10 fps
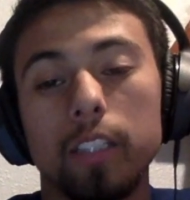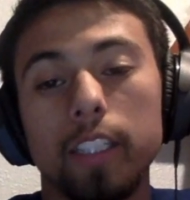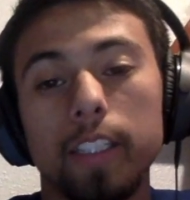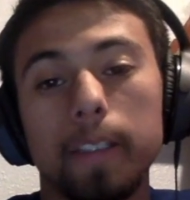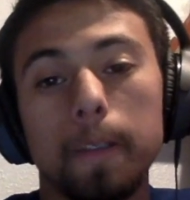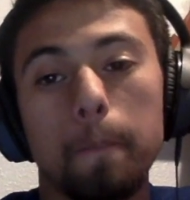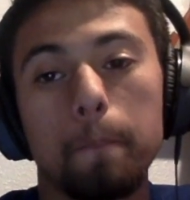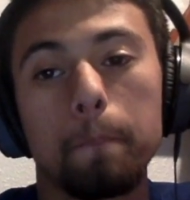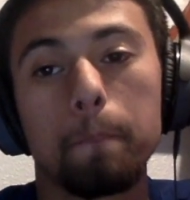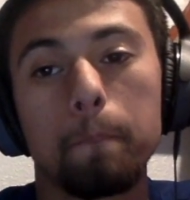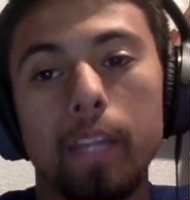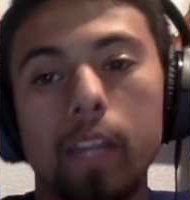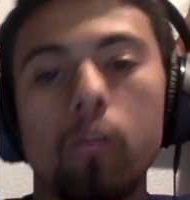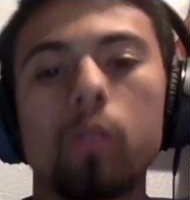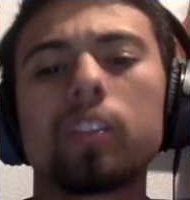Like,
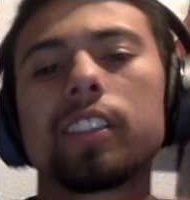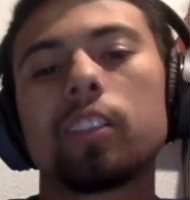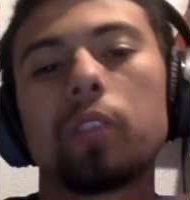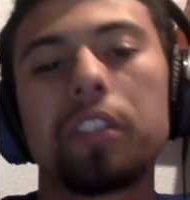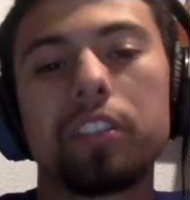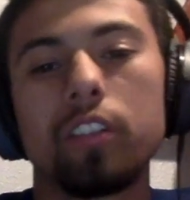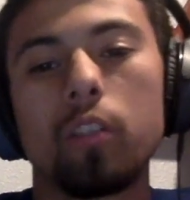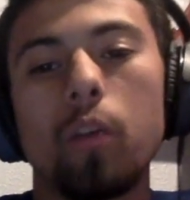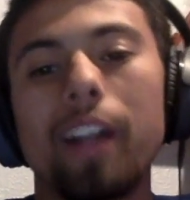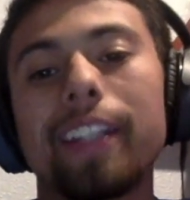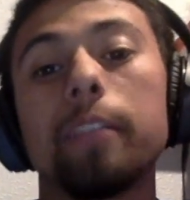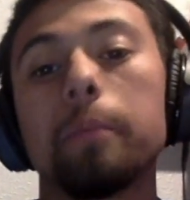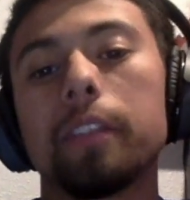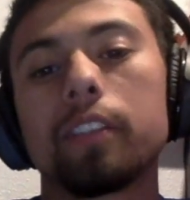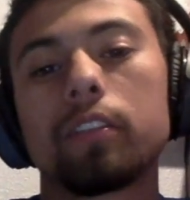what was the situation? Why did he
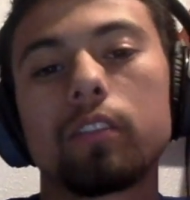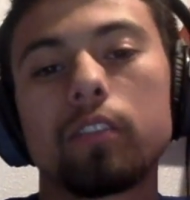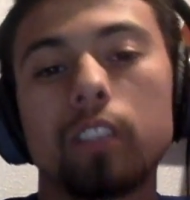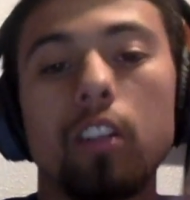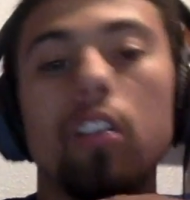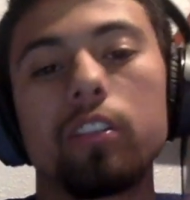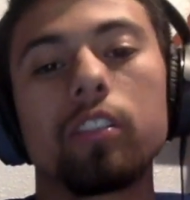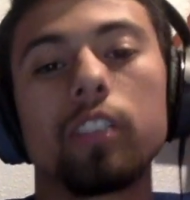miss the call?